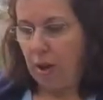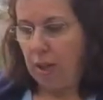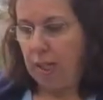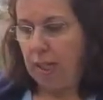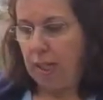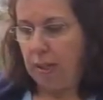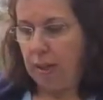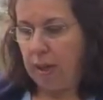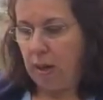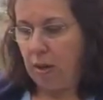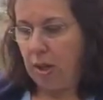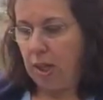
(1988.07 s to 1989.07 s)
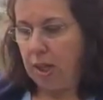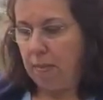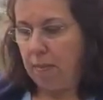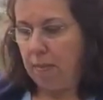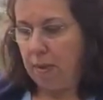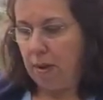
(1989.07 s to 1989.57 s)
Arti
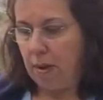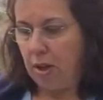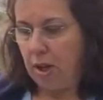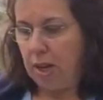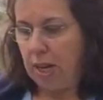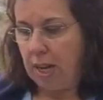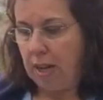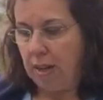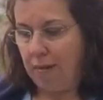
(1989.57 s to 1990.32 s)
Artem Art